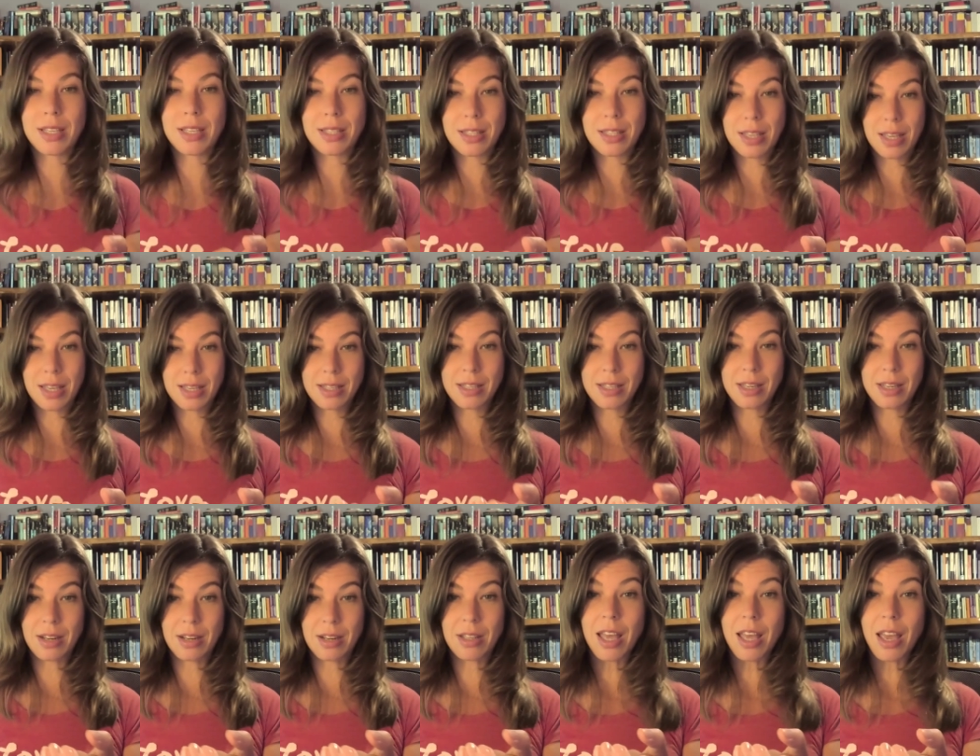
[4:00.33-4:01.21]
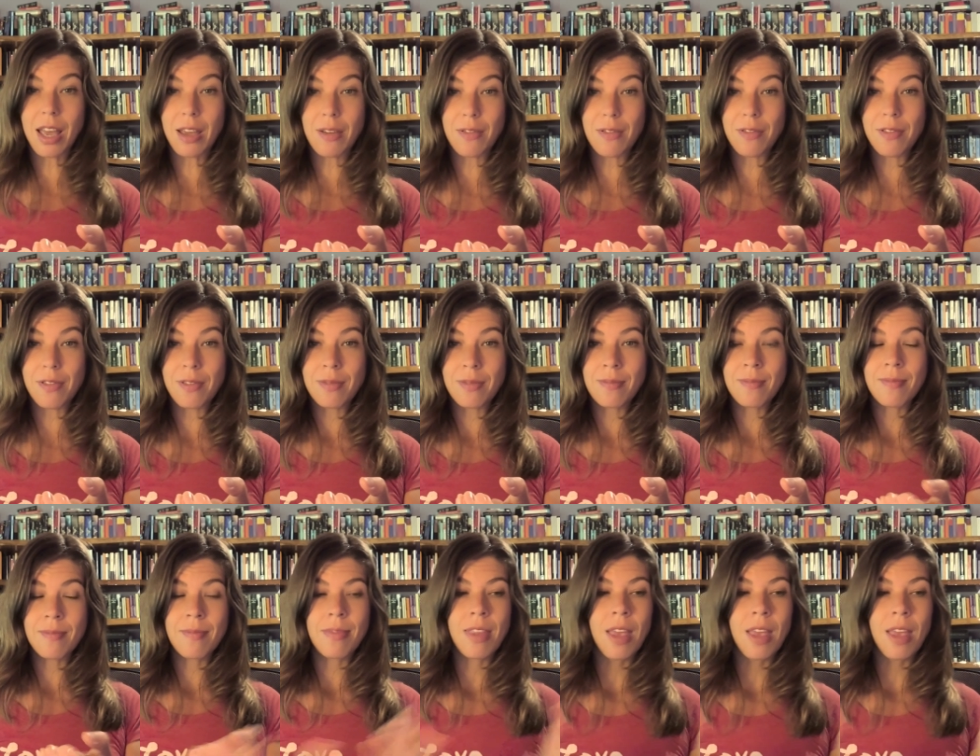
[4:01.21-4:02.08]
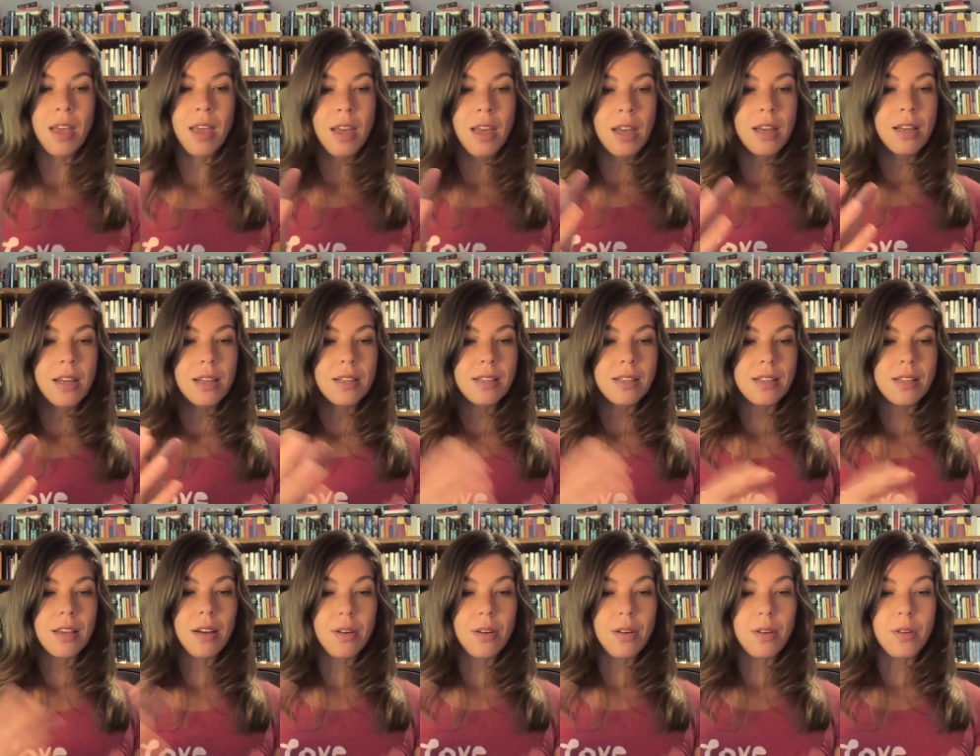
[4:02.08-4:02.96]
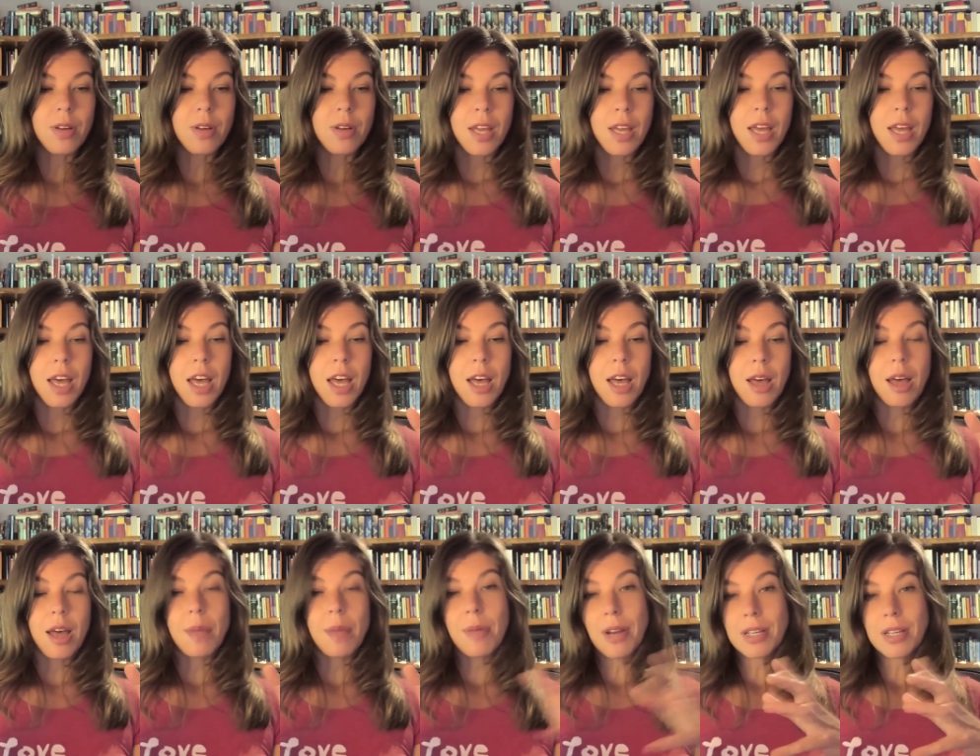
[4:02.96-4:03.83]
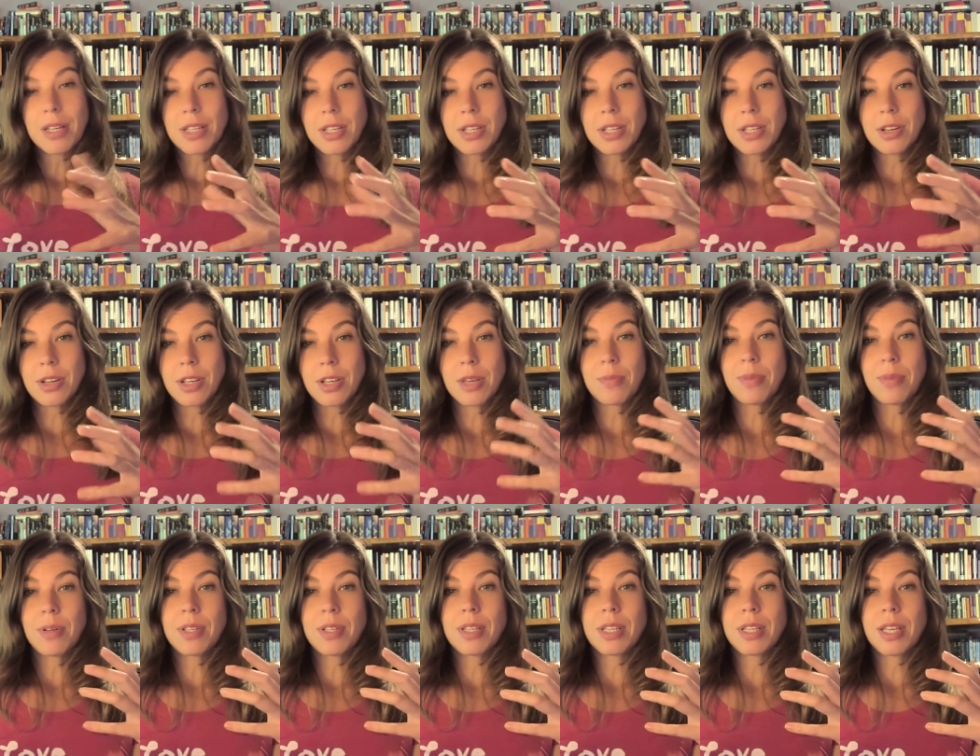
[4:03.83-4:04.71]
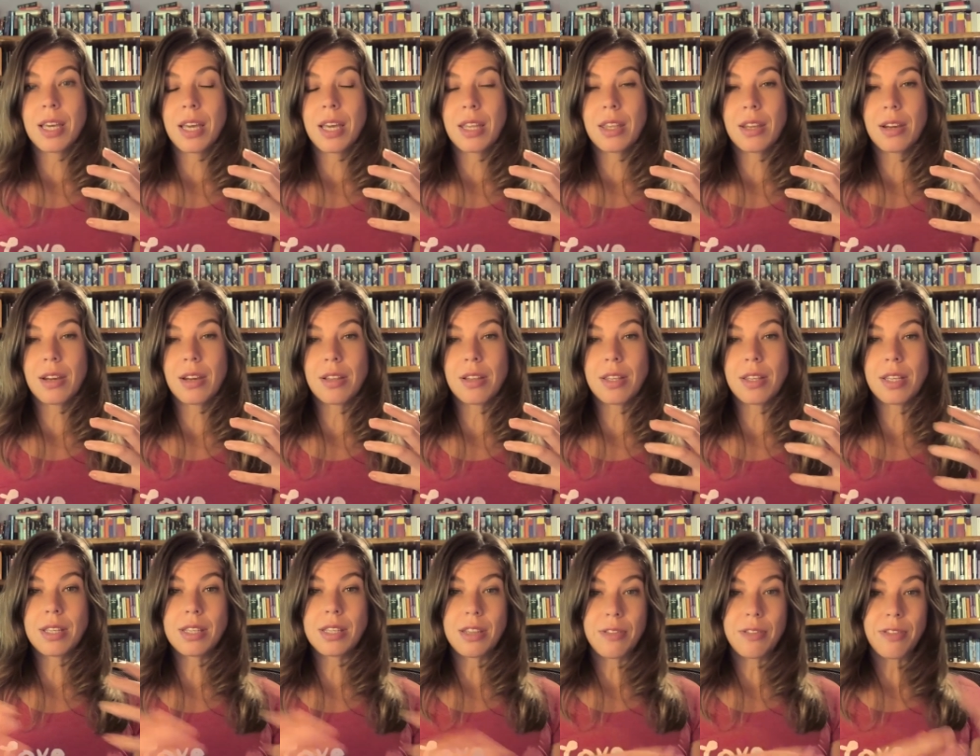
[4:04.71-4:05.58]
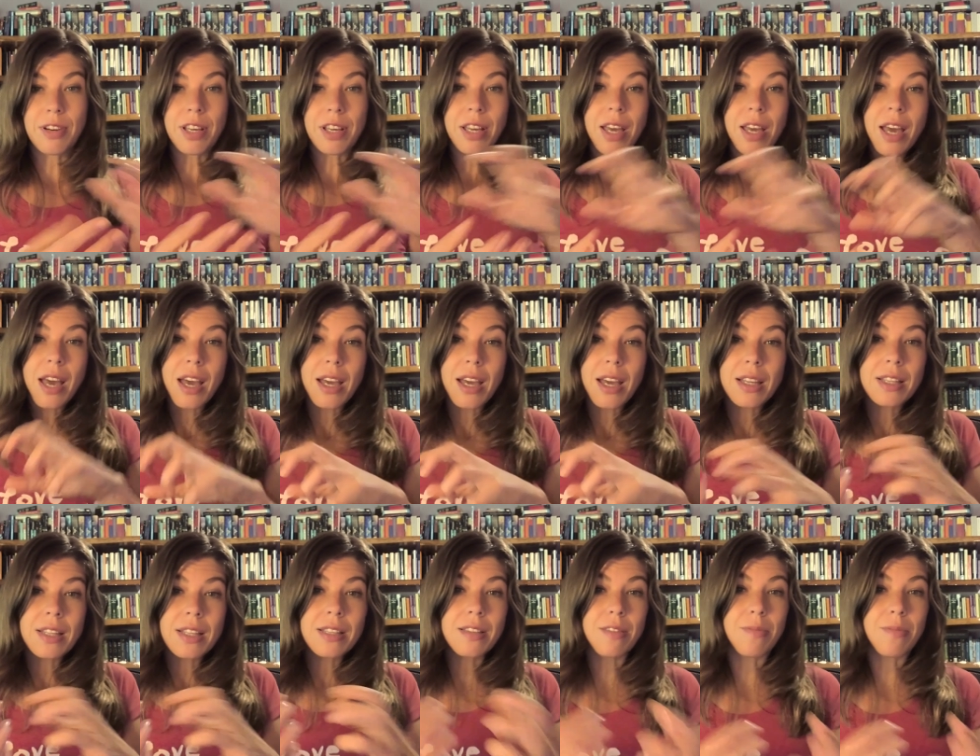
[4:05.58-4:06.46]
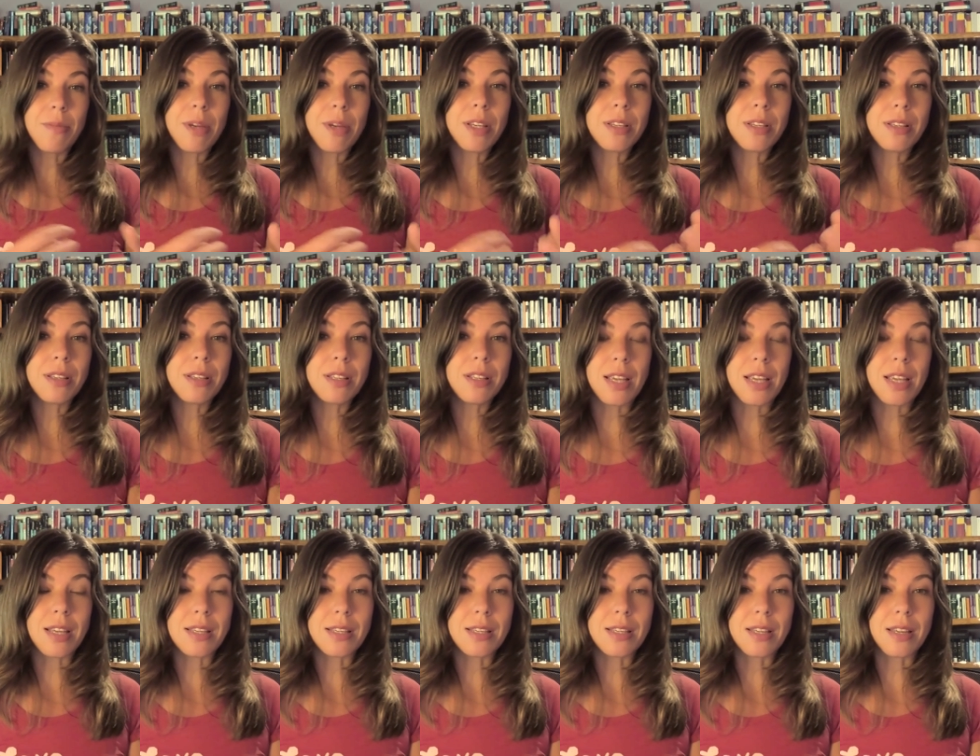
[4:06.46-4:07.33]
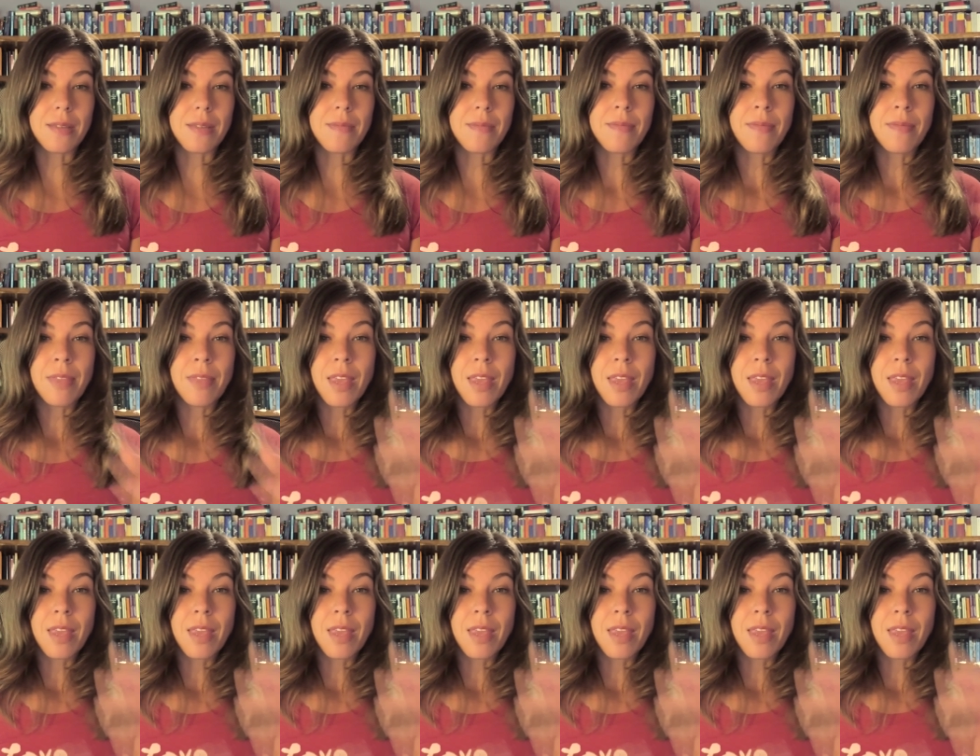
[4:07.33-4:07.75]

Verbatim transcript: to these things in your life? So uh, a practitioner can put together these different kinds of muscle testing